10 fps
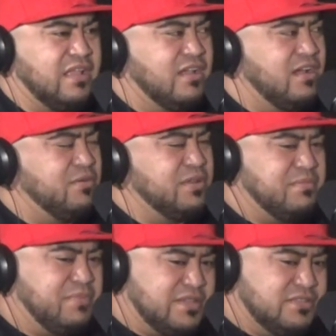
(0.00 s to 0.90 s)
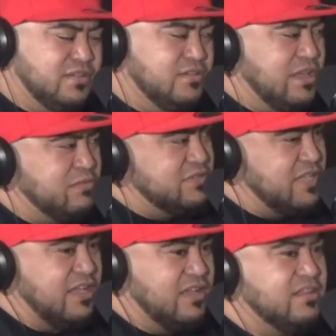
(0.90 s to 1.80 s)
Like, I worked at Barcio that
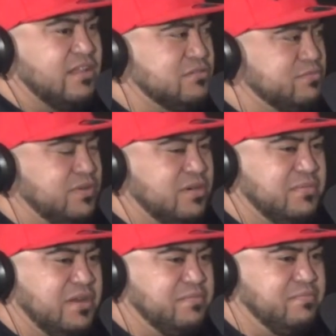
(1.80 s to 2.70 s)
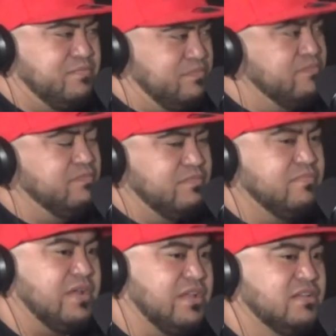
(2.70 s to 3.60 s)
was, like, that was predominantly
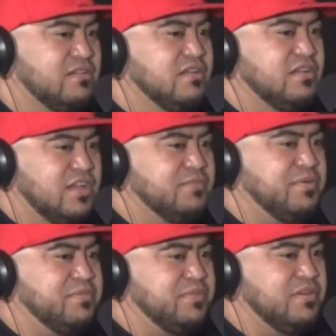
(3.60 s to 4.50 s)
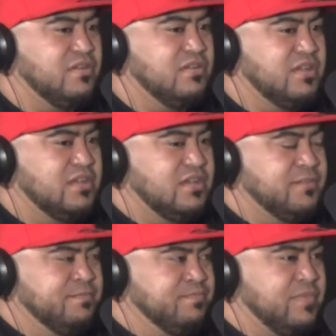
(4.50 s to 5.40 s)
fucking hip-hop, you know?
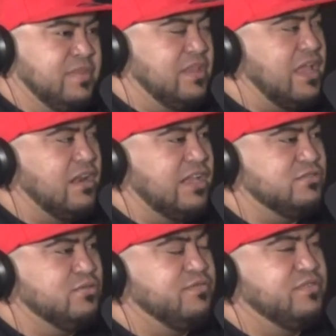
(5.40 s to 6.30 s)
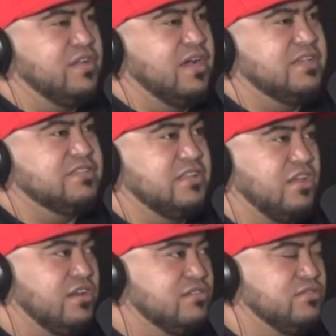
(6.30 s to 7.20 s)
They had like two or three guys, and
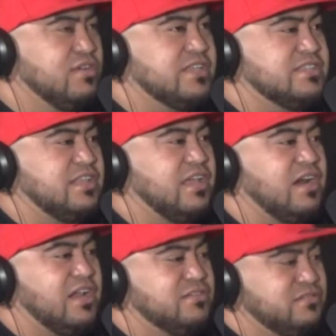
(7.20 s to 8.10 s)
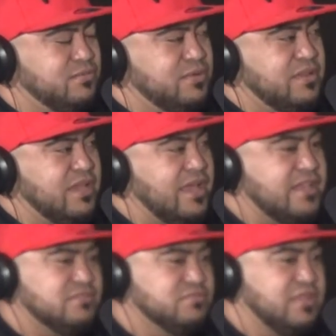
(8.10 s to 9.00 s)
the only two guys that they're allowed to wear the
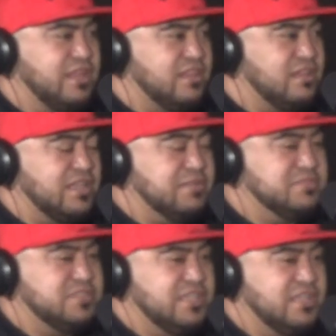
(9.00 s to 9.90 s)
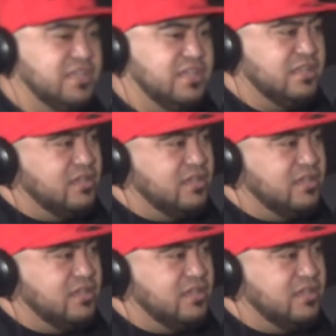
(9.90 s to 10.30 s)
hat was like the, the M C,